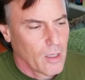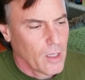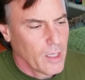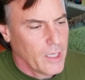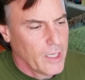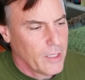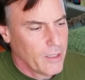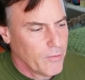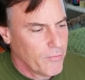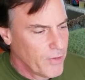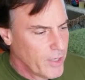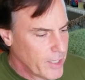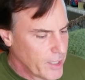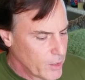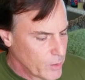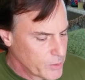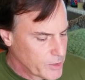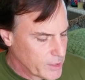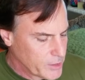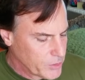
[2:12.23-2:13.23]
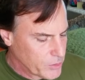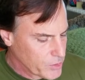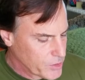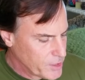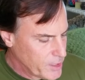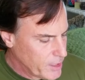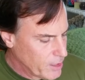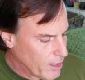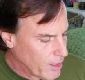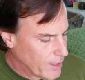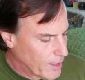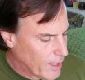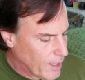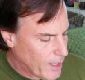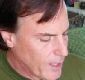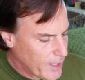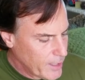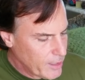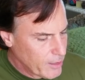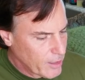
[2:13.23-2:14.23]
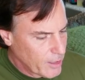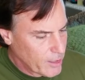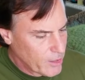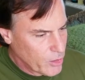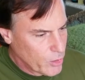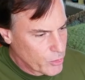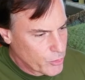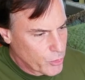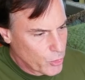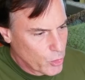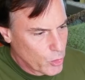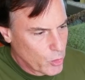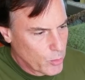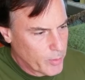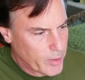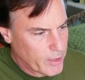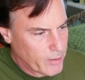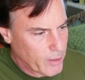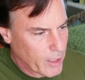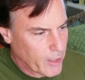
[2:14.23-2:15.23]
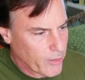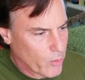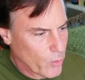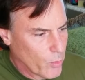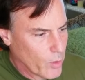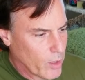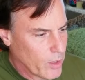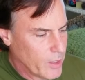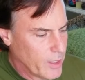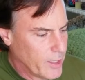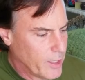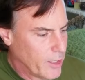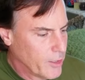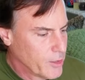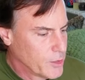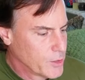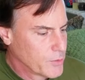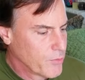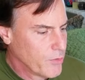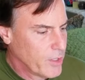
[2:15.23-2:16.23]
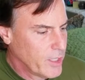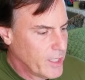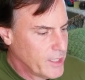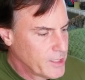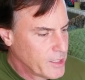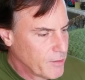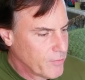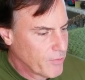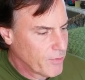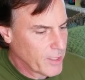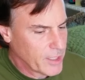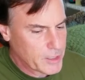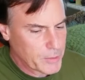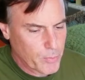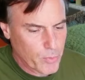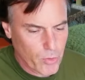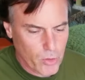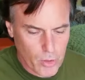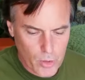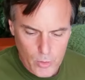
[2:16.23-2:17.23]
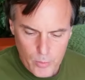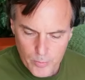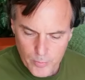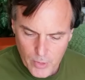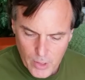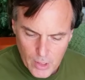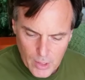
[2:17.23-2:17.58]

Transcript: in the videos that you'll see online on YouTube and others for the Easy Fletch Pro,